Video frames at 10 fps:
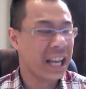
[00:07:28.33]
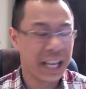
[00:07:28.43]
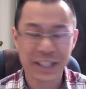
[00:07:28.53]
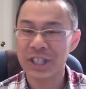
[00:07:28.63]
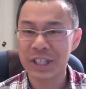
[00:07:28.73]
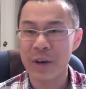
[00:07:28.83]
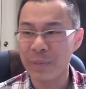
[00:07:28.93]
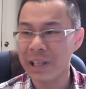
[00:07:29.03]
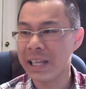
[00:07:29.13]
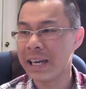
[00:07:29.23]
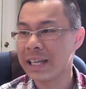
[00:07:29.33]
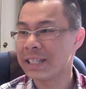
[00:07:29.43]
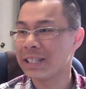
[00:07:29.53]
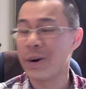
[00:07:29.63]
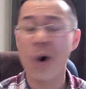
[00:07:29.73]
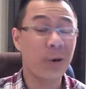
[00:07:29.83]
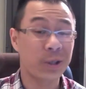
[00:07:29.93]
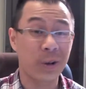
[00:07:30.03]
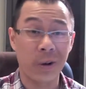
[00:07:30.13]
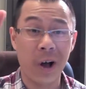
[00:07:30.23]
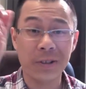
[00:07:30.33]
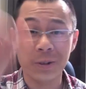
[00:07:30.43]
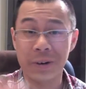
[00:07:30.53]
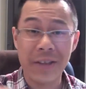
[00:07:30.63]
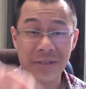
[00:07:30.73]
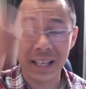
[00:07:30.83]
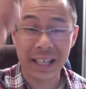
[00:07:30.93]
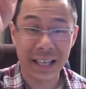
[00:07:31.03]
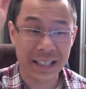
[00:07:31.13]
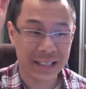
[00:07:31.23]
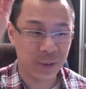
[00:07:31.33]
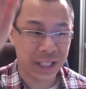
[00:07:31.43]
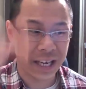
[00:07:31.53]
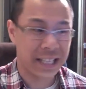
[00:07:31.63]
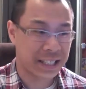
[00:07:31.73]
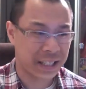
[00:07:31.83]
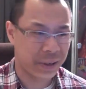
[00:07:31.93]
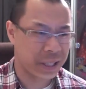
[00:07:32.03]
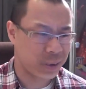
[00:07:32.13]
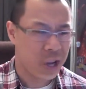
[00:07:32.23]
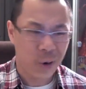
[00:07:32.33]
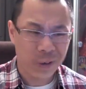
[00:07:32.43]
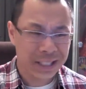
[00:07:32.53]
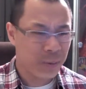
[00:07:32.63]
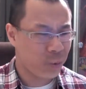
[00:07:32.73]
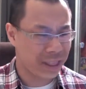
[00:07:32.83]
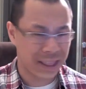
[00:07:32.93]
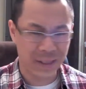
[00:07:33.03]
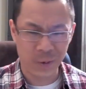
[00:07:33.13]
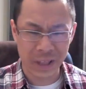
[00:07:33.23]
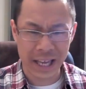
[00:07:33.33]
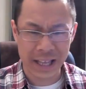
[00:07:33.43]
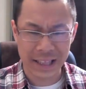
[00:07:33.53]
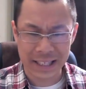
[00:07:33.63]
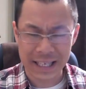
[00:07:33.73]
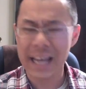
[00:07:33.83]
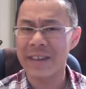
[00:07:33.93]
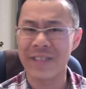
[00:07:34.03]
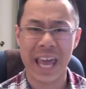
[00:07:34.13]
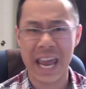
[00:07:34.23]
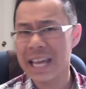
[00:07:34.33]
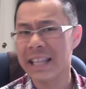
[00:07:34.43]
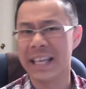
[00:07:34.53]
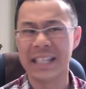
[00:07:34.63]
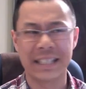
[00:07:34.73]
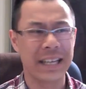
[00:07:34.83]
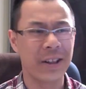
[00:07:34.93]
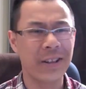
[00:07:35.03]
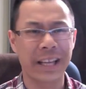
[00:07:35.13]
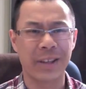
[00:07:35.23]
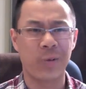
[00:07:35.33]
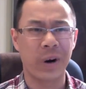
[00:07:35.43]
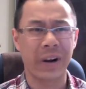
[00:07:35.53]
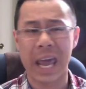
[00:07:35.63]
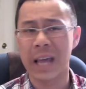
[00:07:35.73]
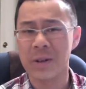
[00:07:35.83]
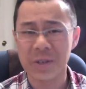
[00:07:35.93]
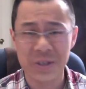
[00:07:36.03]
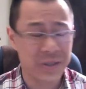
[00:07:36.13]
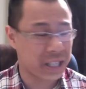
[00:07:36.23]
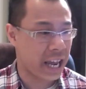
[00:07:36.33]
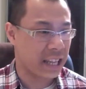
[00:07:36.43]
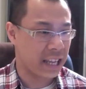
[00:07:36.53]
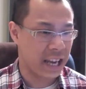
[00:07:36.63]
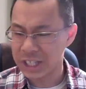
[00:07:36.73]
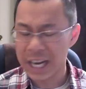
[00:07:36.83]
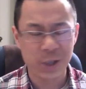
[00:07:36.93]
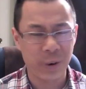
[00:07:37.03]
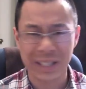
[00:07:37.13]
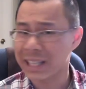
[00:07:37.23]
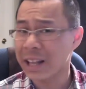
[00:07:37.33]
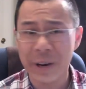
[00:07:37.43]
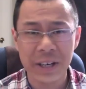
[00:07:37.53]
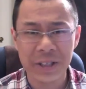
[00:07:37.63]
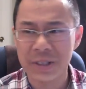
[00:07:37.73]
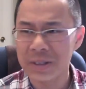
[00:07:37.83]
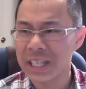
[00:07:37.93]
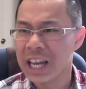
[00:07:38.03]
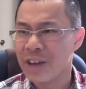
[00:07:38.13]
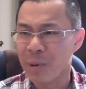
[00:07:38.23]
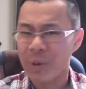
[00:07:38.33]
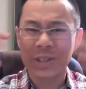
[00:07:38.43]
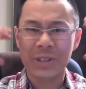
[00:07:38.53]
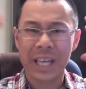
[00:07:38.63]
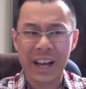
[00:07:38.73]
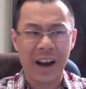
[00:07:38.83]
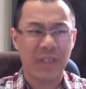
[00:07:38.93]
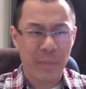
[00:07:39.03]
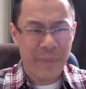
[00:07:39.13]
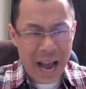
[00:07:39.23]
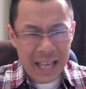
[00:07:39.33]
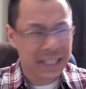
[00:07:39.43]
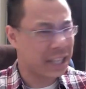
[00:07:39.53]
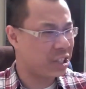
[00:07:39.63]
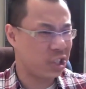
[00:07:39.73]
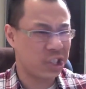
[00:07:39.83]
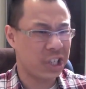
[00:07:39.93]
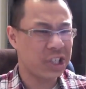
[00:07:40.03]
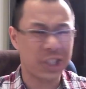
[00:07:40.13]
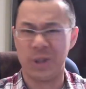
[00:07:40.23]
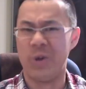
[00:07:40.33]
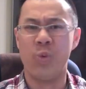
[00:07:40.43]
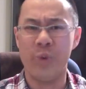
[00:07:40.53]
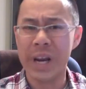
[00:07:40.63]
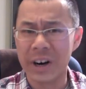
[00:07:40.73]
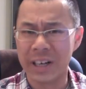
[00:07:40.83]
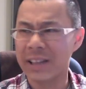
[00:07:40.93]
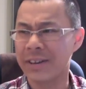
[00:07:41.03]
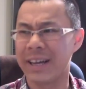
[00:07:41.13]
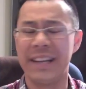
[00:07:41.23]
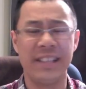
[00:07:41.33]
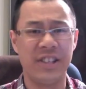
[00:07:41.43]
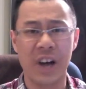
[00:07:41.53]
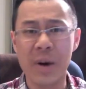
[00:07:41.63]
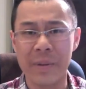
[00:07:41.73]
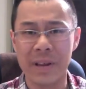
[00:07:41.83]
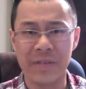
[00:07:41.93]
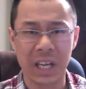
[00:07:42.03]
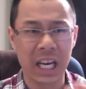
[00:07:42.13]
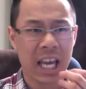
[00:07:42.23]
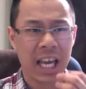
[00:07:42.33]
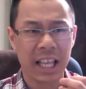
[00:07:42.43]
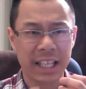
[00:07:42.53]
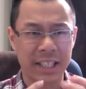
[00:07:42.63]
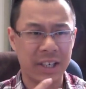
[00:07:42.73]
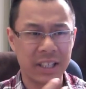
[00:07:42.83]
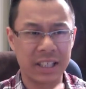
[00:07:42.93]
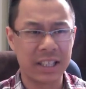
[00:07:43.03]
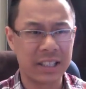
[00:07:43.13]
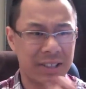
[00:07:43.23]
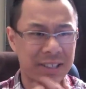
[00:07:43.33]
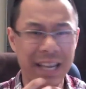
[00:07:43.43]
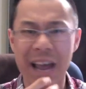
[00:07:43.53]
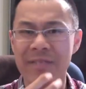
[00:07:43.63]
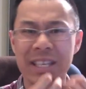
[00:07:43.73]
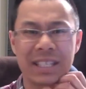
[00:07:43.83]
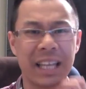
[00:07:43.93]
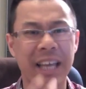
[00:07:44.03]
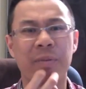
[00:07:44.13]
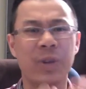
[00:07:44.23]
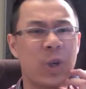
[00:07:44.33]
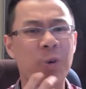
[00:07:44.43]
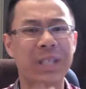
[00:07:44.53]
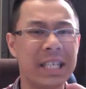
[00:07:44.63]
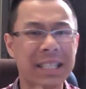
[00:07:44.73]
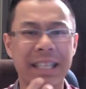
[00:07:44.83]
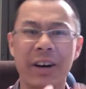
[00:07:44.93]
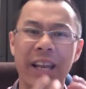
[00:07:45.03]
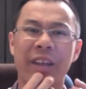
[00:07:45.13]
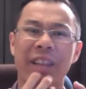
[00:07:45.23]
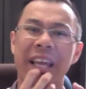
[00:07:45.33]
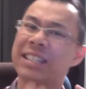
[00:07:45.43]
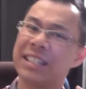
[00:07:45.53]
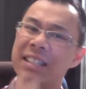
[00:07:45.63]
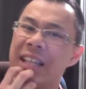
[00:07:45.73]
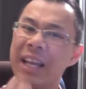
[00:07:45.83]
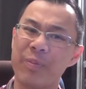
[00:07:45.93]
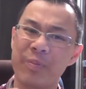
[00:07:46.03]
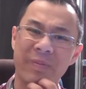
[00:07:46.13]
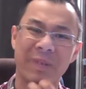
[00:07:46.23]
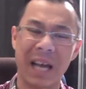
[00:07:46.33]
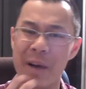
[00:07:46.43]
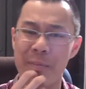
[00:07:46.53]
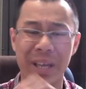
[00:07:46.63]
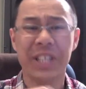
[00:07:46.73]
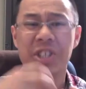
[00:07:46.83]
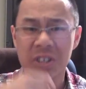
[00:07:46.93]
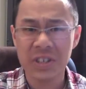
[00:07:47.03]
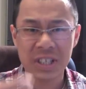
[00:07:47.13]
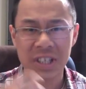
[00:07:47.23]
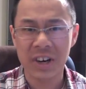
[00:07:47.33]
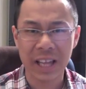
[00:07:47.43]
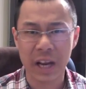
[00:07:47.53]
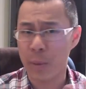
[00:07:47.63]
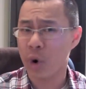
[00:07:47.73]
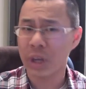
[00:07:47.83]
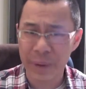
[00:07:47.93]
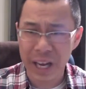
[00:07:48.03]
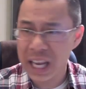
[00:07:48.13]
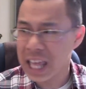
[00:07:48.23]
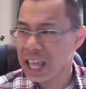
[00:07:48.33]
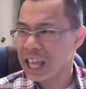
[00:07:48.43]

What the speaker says: It's just completely unnecessary. Also another thing that was unnecessary is, what's up with the design of the aliens? They look like they're wearing Halo suits and the G.I. Joe accelerator suits, but once you take off the mask, they just look weird. They look kind of dumb, even. Like, they have these, like, goatees that are like pincers, you know, like a porcupine.